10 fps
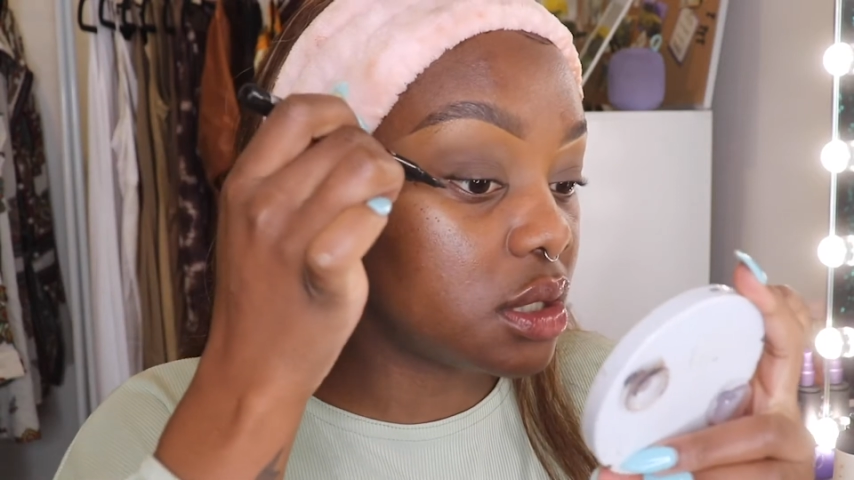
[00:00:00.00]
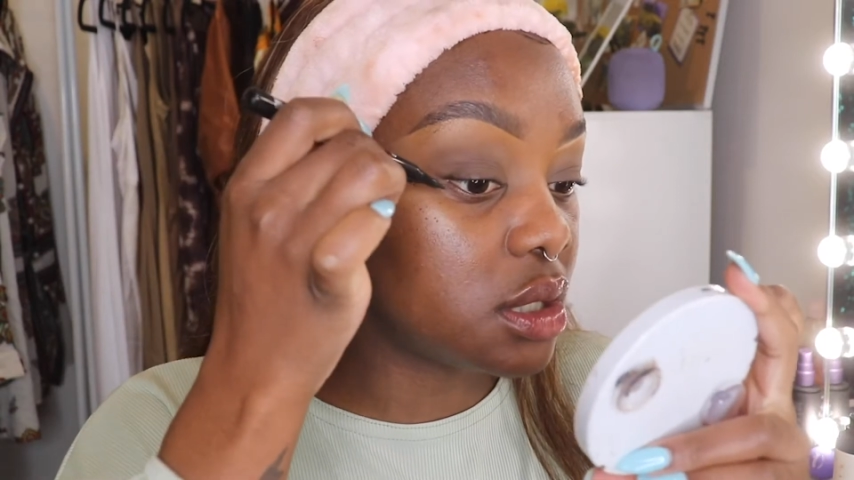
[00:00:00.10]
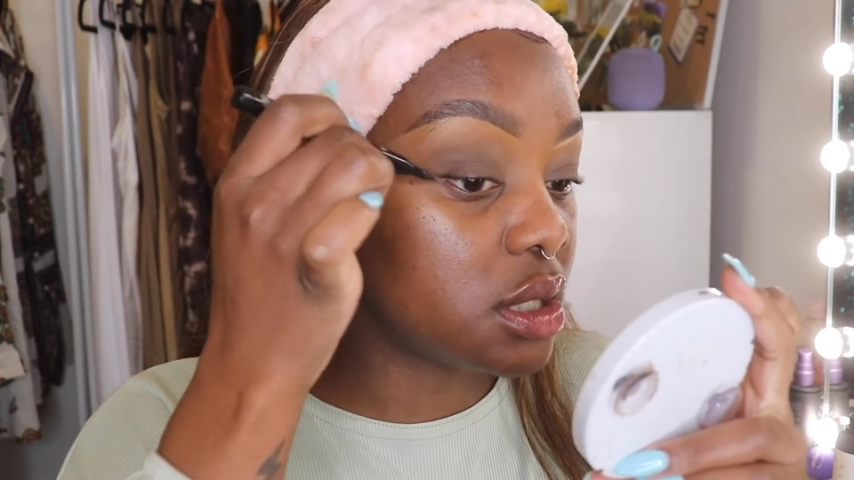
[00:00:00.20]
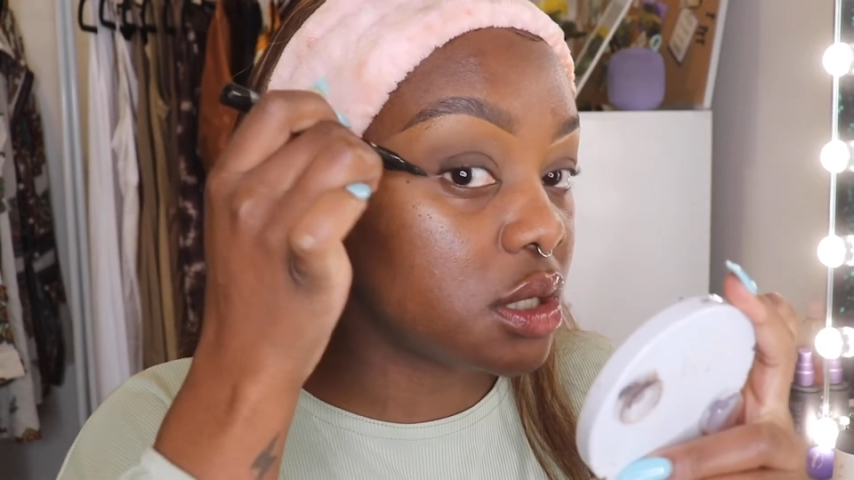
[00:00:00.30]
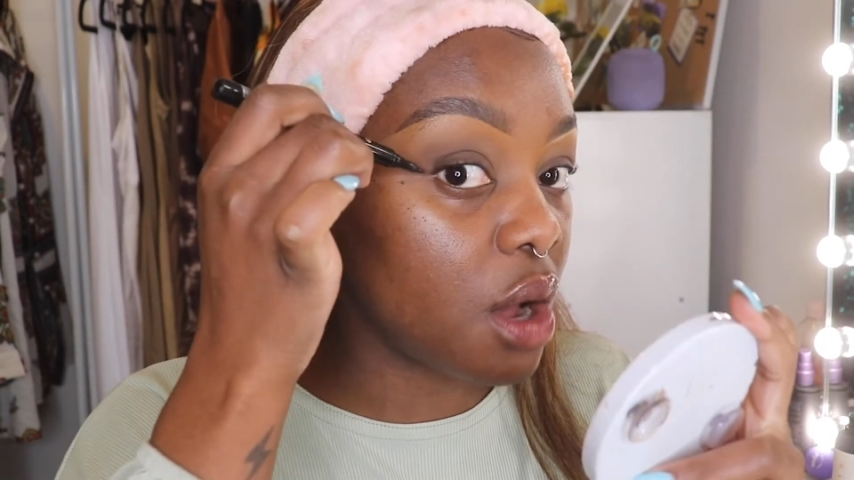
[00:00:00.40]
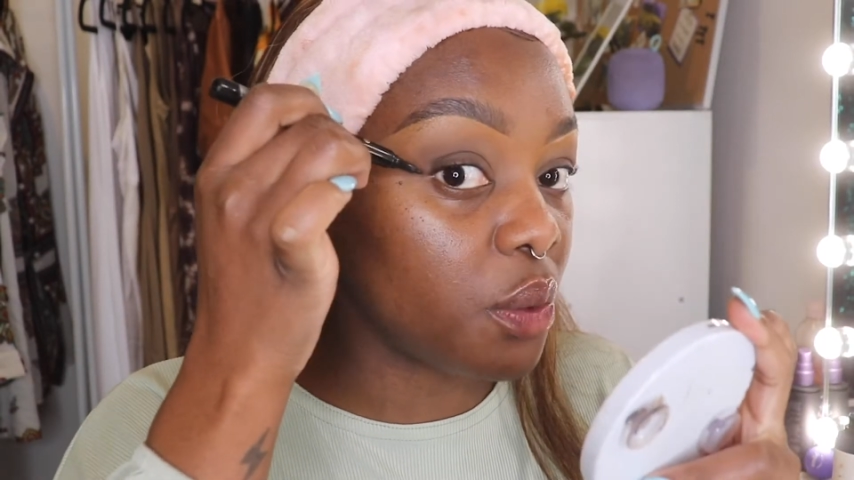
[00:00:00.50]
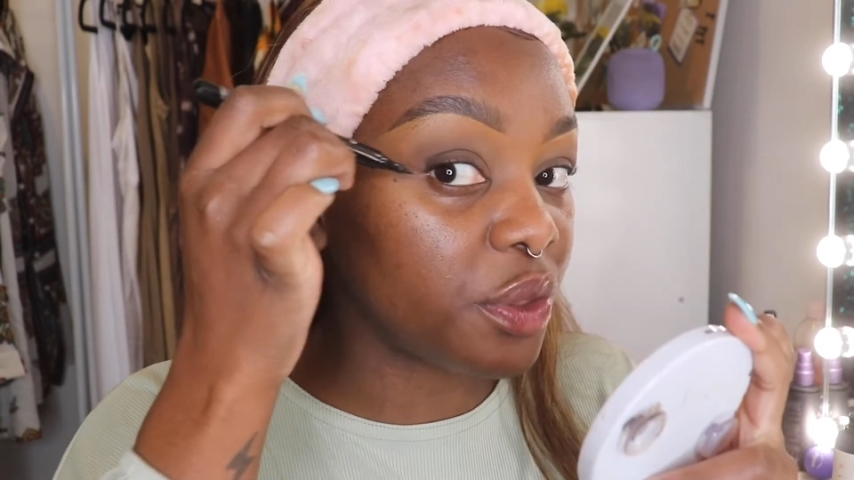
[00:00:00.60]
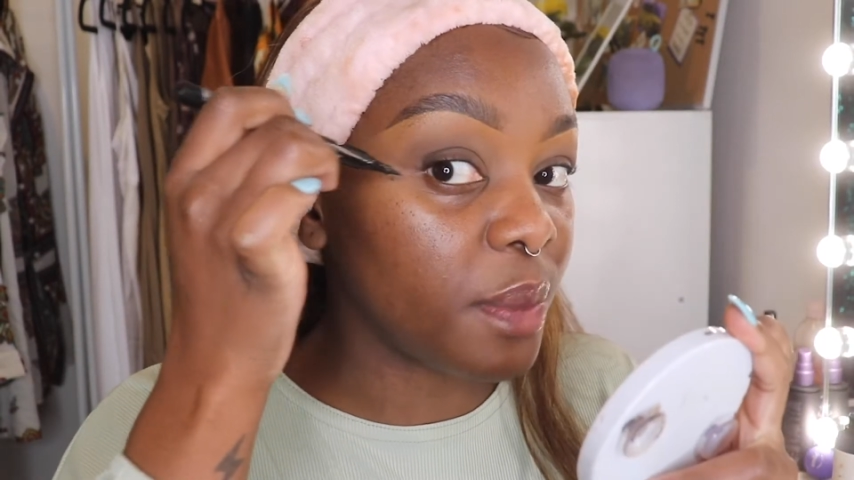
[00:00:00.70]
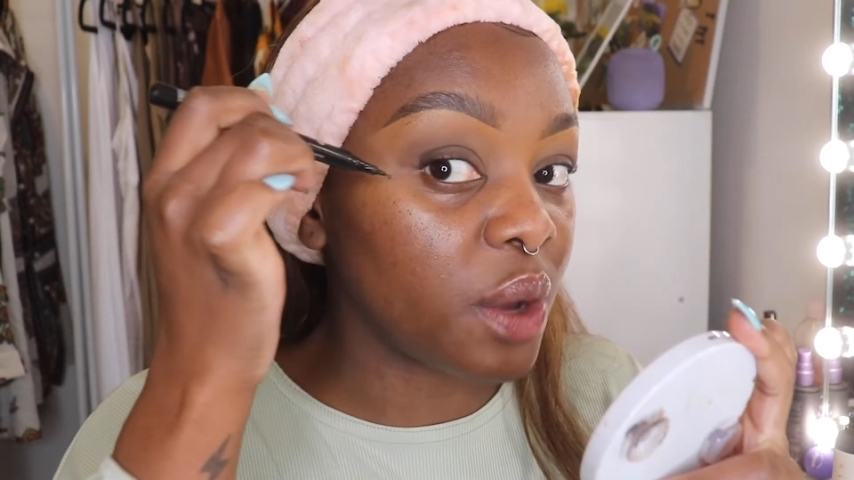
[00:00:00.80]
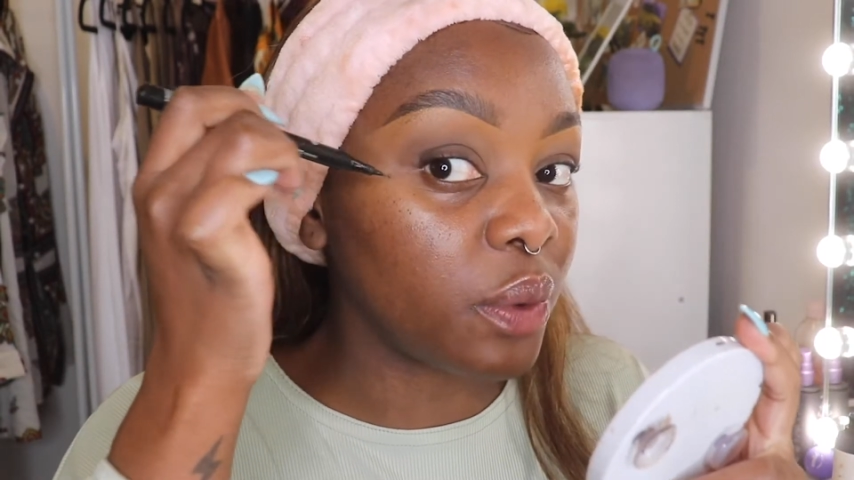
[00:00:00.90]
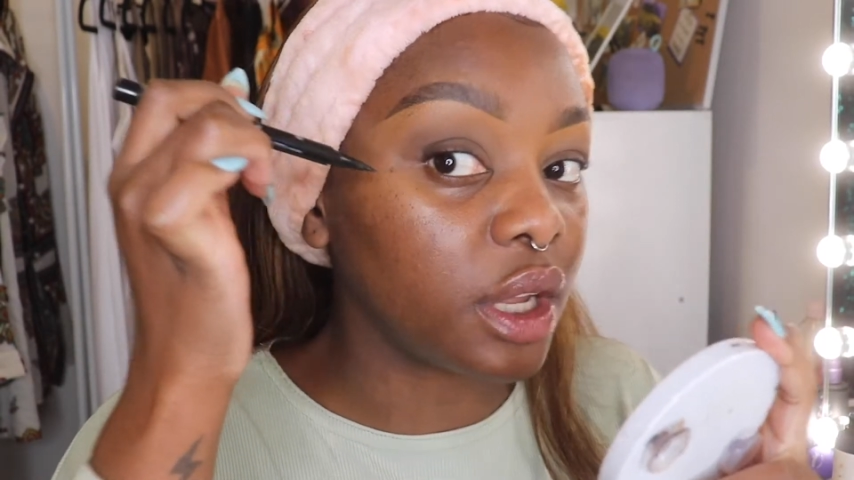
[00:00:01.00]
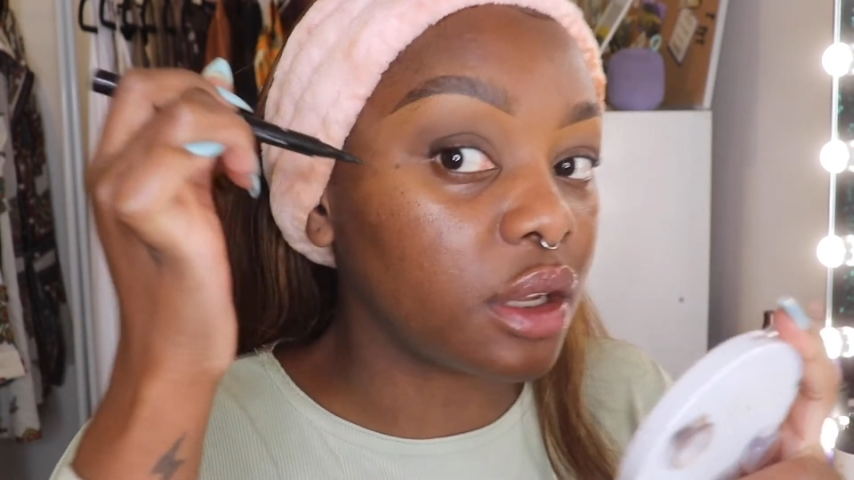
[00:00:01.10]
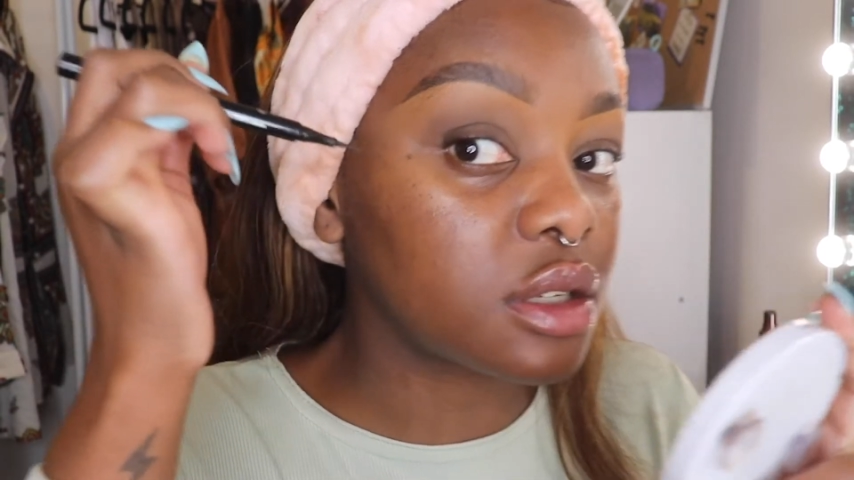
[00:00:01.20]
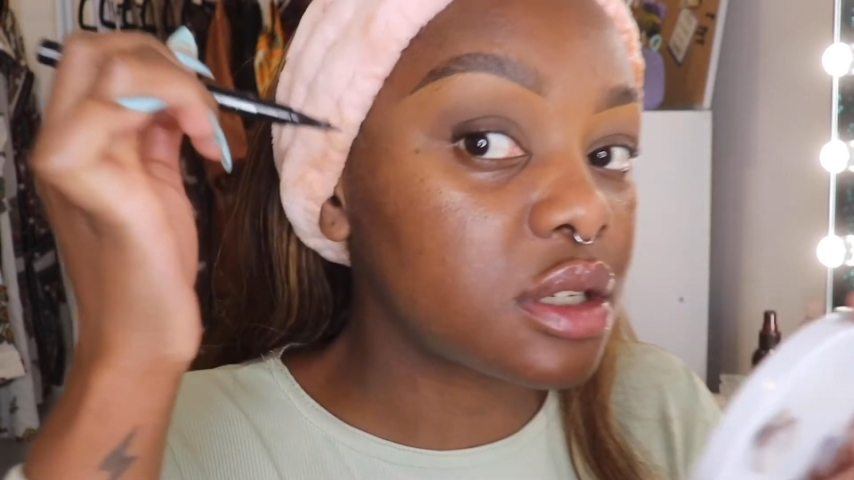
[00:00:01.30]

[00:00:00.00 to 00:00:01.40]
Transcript: start with my wing.